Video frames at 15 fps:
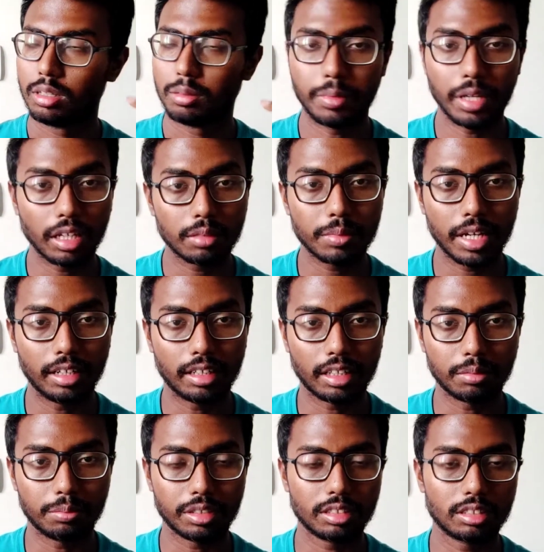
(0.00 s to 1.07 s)
Make My
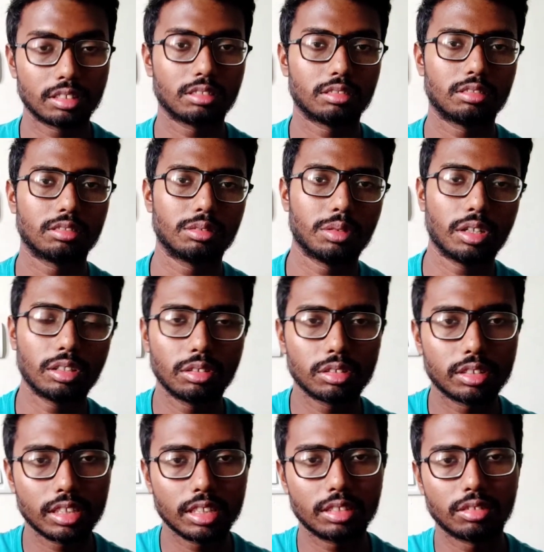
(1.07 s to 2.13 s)
Trip, what do you
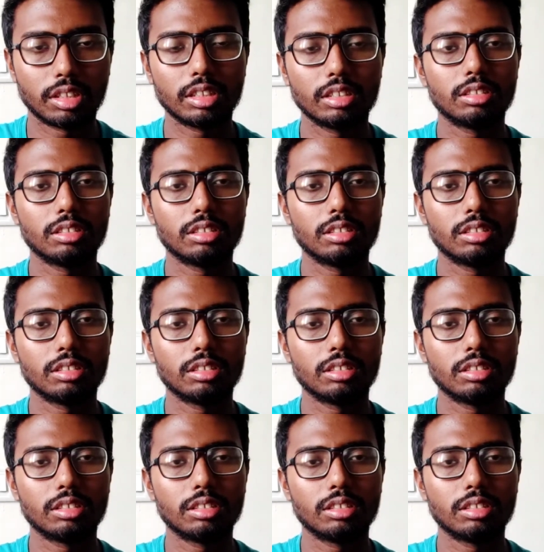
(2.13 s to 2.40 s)
see when